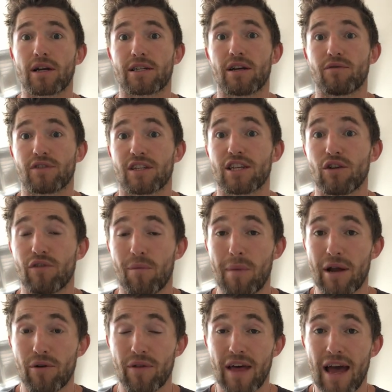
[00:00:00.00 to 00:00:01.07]
ourselves a silver
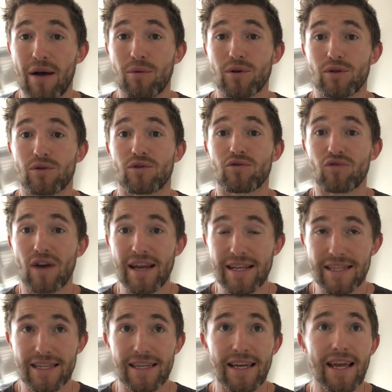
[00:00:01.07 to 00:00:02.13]
medal there, which was
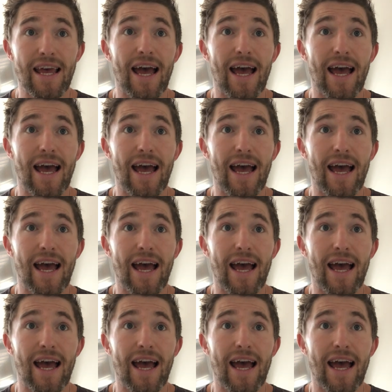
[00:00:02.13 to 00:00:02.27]
great.